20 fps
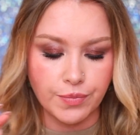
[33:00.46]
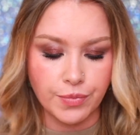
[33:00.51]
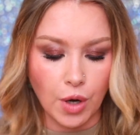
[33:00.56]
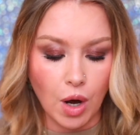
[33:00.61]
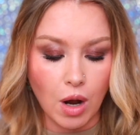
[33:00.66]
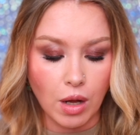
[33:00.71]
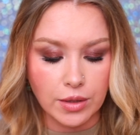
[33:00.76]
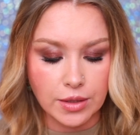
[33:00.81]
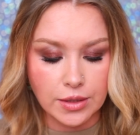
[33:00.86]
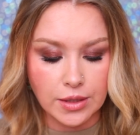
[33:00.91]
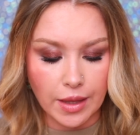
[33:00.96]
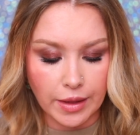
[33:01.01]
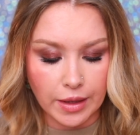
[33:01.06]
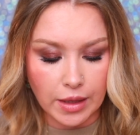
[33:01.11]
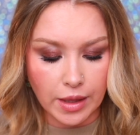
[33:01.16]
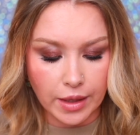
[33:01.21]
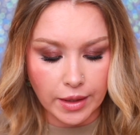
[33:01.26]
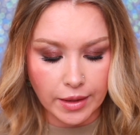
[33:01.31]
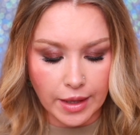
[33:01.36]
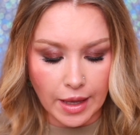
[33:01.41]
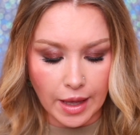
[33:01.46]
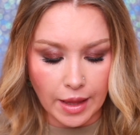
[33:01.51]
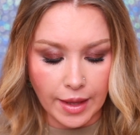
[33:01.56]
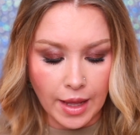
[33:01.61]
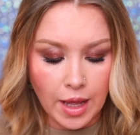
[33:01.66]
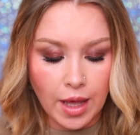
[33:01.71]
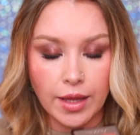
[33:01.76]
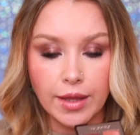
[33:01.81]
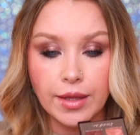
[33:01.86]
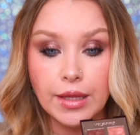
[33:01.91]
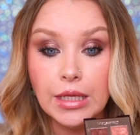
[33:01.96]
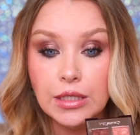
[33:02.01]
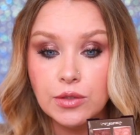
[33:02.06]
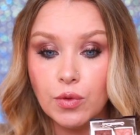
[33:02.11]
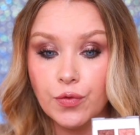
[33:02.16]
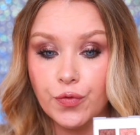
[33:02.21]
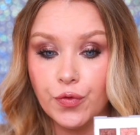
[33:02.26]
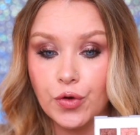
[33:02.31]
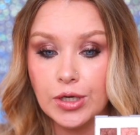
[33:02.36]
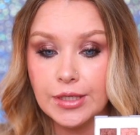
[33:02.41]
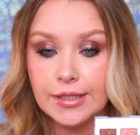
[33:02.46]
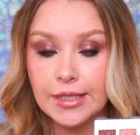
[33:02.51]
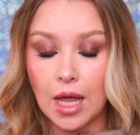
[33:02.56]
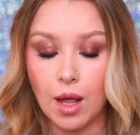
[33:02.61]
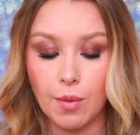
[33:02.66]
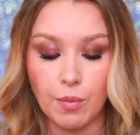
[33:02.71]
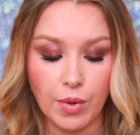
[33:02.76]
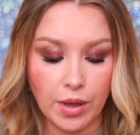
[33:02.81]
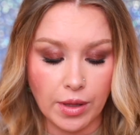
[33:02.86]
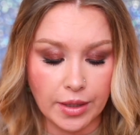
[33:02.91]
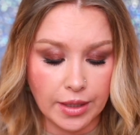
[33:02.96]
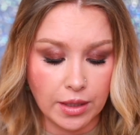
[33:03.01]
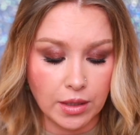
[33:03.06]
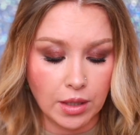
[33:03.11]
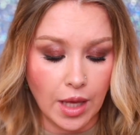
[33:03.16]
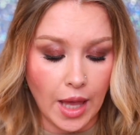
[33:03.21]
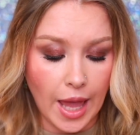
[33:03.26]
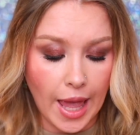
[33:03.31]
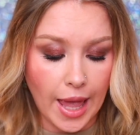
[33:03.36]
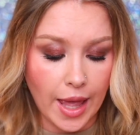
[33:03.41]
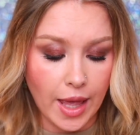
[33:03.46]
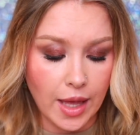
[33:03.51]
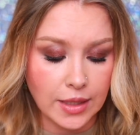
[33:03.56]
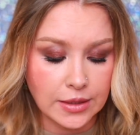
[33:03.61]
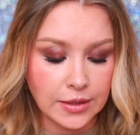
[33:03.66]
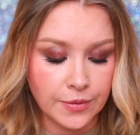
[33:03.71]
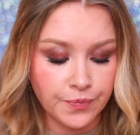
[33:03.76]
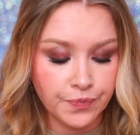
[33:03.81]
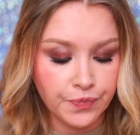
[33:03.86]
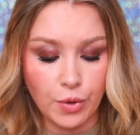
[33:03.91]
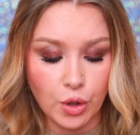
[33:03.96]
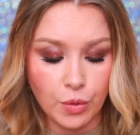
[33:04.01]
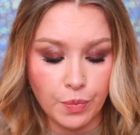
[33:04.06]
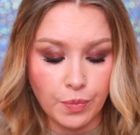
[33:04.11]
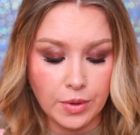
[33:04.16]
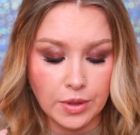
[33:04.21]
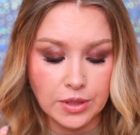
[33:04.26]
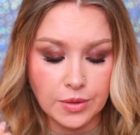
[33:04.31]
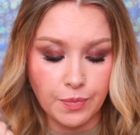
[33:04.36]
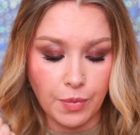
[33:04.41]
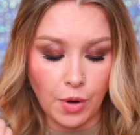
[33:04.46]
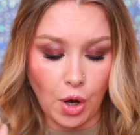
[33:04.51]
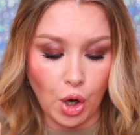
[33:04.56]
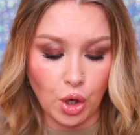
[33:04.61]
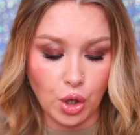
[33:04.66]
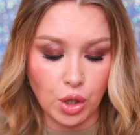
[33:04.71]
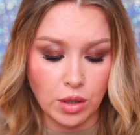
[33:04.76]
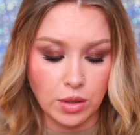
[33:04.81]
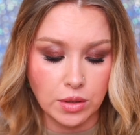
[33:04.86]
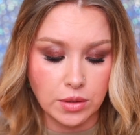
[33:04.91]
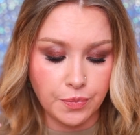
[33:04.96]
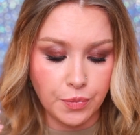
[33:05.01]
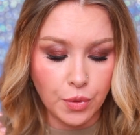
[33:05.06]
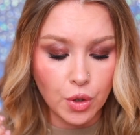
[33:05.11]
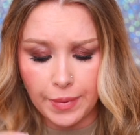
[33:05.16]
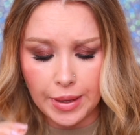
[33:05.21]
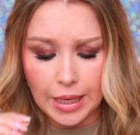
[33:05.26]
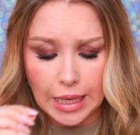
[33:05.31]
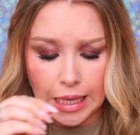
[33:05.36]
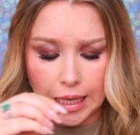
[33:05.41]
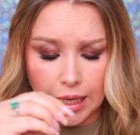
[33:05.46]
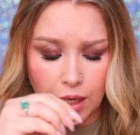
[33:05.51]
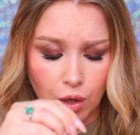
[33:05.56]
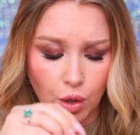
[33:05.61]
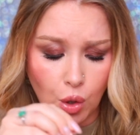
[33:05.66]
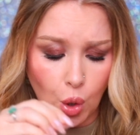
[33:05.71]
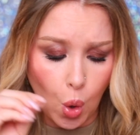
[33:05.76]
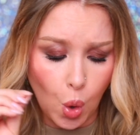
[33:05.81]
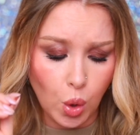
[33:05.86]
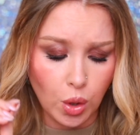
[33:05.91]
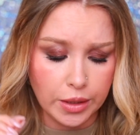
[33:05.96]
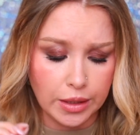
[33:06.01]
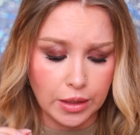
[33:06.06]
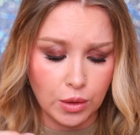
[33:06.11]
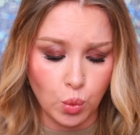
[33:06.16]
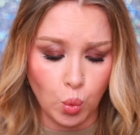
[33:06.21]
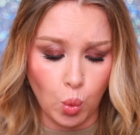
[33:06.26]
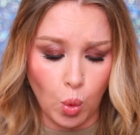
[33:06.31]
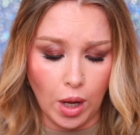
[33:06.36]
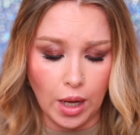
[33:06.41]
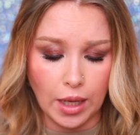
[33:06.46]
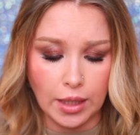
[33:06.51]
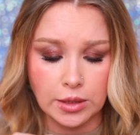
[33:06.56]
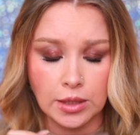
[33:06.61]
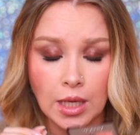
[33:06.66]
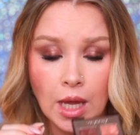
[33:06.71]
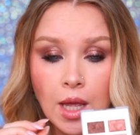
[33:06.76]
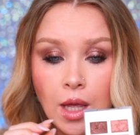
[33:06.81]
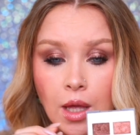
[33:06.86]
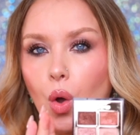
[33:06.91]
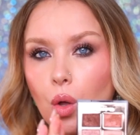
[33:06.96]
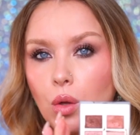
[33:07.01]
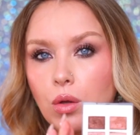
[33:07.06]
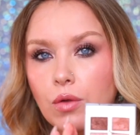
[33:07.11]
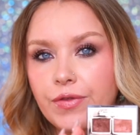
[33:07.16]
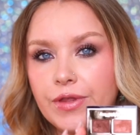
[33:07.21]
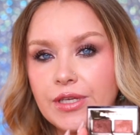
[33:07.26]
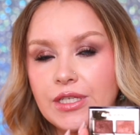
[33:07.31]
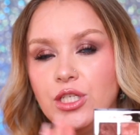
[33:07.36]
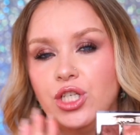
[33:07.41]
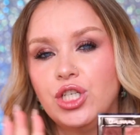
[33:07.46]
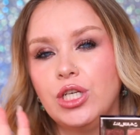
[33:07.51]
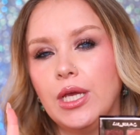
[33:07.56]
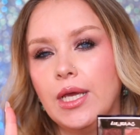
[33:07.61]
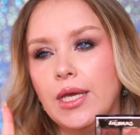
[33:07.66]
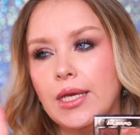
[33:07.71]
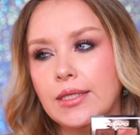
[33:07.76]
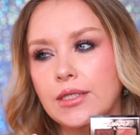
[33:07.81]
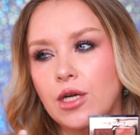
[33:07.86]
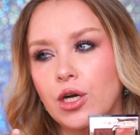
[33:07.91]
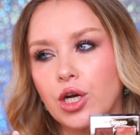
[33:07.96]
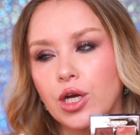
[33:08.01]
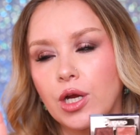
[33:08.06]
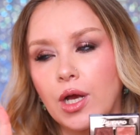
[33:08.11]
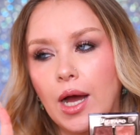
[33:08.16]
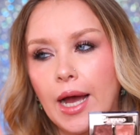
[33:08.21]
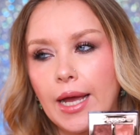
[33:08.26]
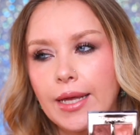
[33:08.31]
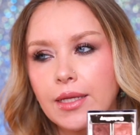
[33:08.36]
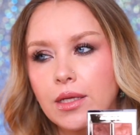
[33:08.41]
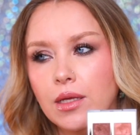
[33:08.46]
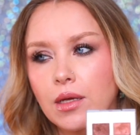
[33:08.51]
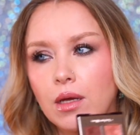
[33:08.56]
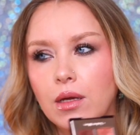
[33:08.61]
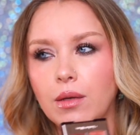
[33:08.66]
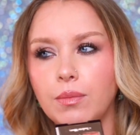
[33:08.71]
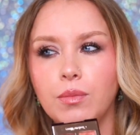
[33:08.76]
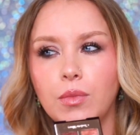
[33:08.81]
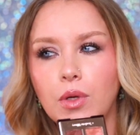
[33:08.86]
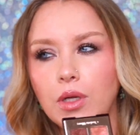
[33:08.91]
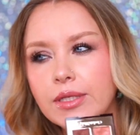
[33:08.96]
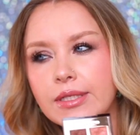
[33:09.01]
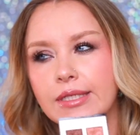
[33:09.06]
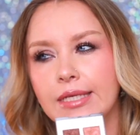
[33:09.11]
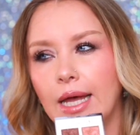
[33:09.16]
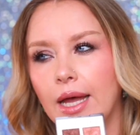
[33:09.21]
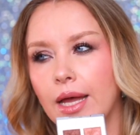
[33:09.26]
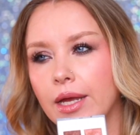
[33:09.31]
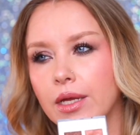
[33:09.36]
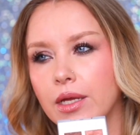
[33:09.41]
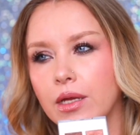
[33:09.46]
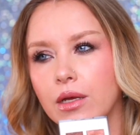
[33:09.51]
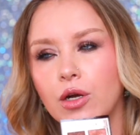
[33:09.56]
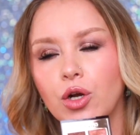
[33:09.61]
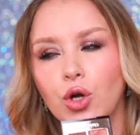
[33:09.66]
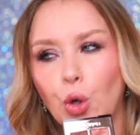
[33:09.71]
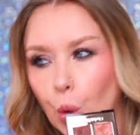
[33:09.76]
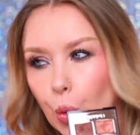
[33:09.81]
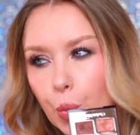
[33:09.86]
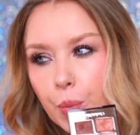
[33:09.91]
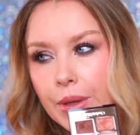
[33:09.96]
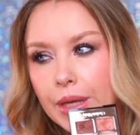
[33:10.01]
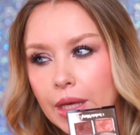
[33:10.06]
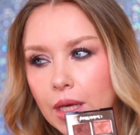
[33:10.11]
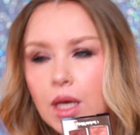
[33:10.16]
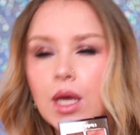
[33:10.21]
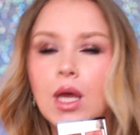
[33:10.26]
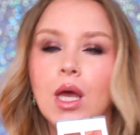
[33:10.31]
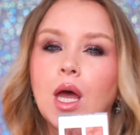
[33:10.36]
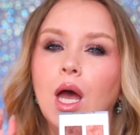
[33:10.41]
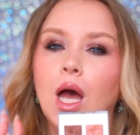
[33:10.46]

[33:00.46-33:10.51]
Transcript: bronze, something like that. This one, for example, it has purple sparkles, pink, golden ones. All of these shades are kind of multi-chromy.